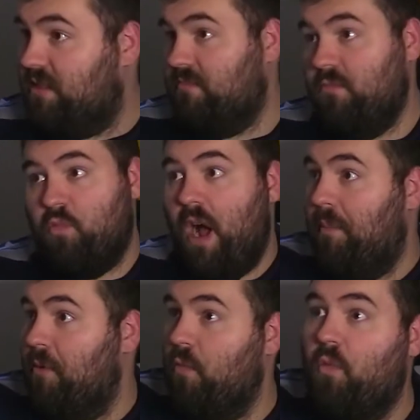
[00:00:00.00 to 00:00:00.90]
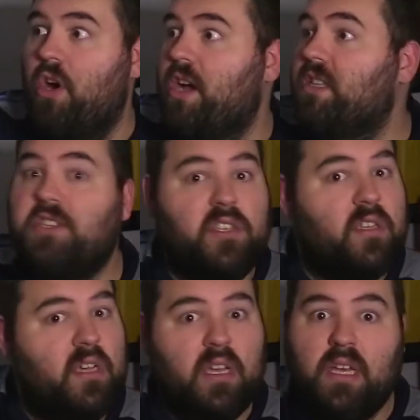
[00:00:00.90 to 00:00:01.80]
Robert Woods
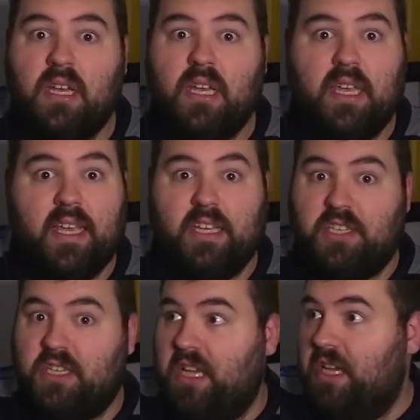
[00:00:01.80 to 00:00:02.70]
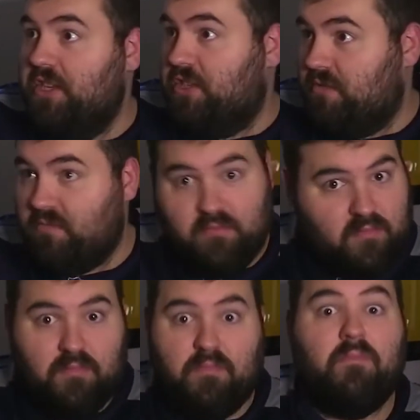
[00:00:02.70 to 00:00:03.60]
is
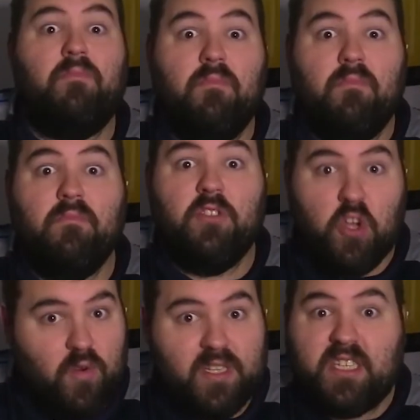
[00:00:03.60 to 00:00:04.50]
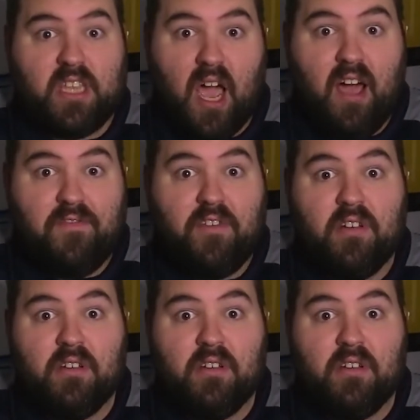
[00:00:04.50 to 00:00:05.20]
doing stuff.